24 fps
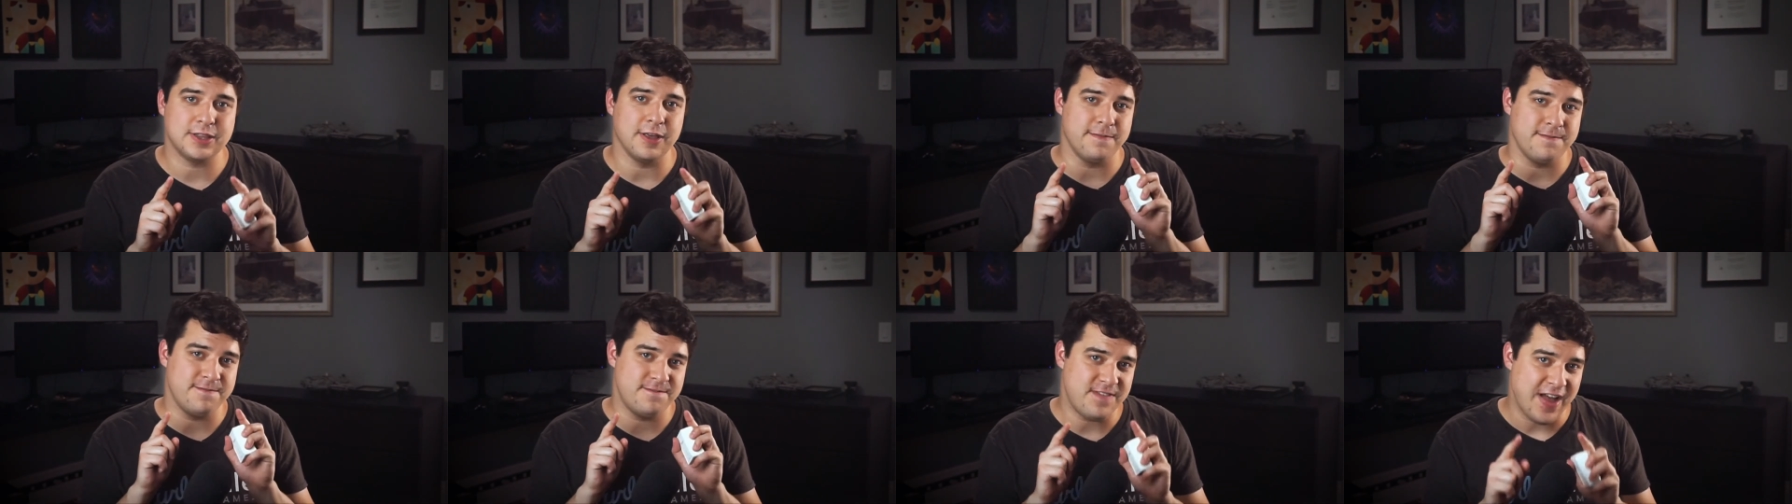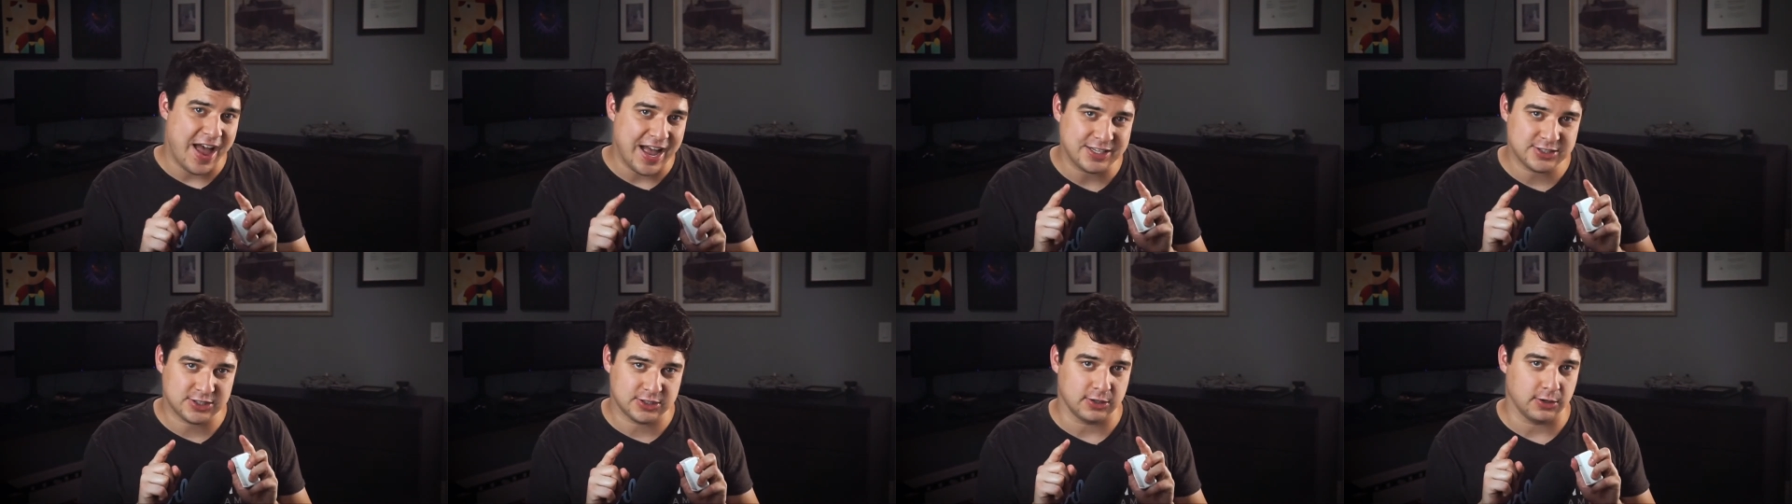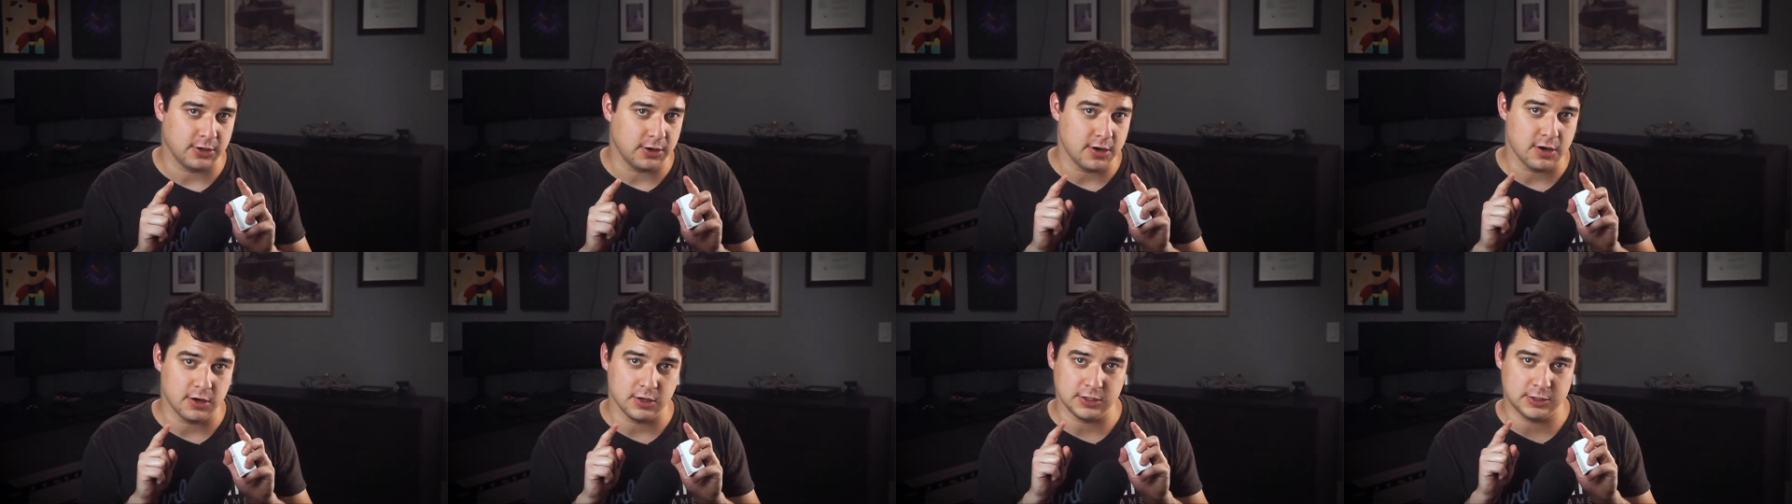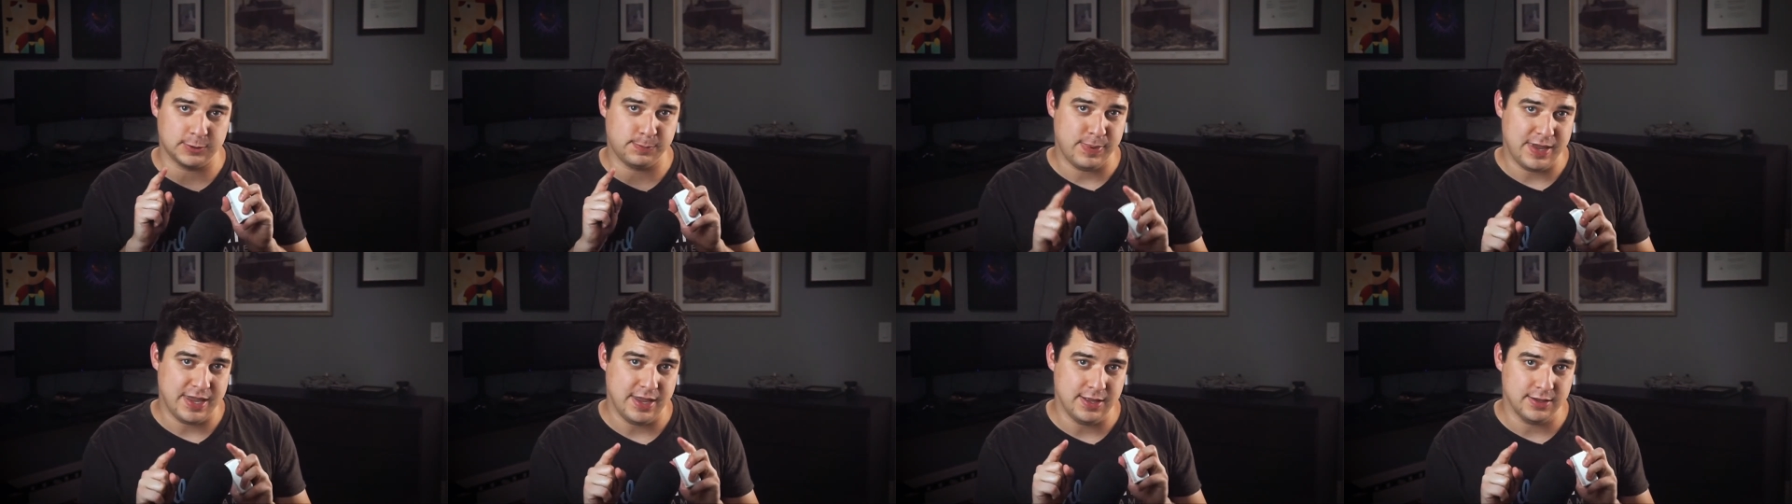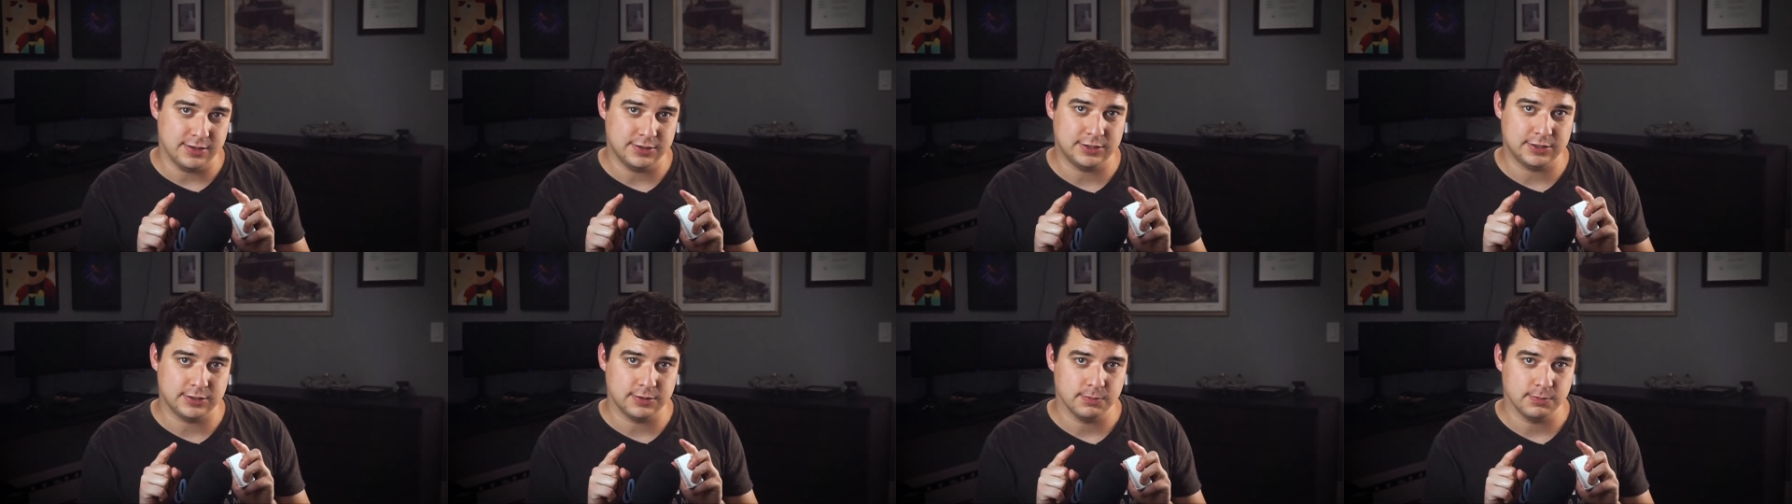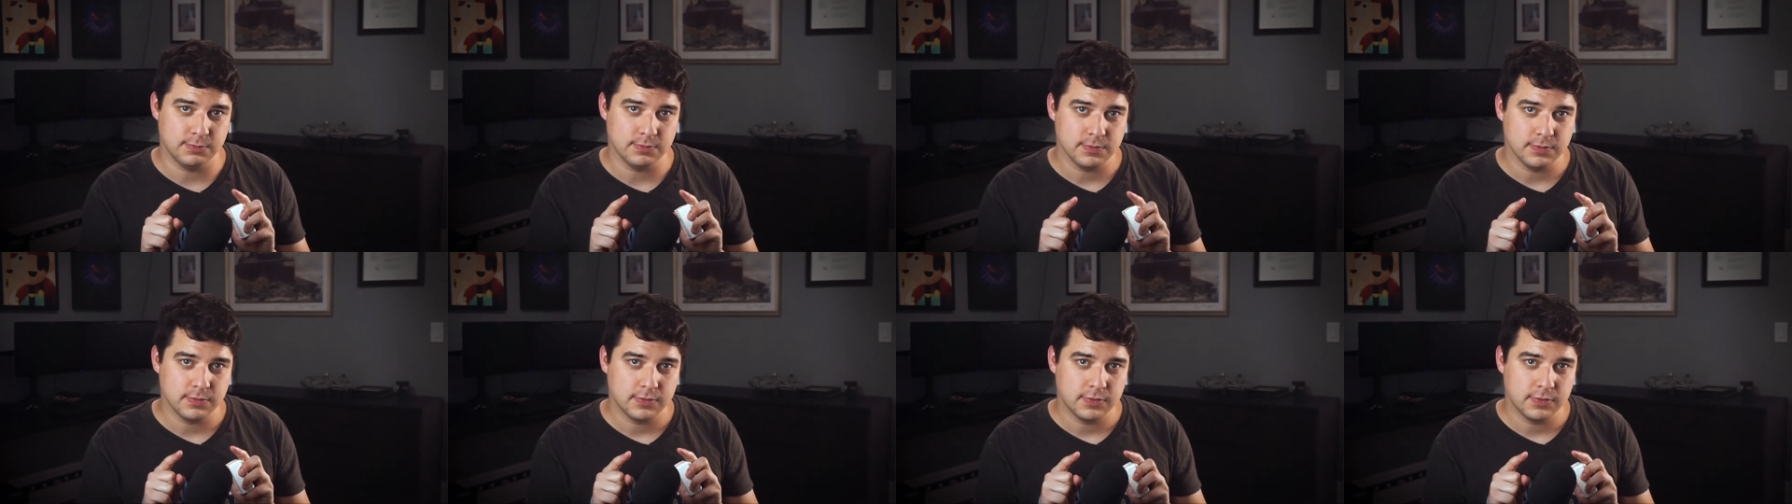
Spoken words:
the faster your speeds.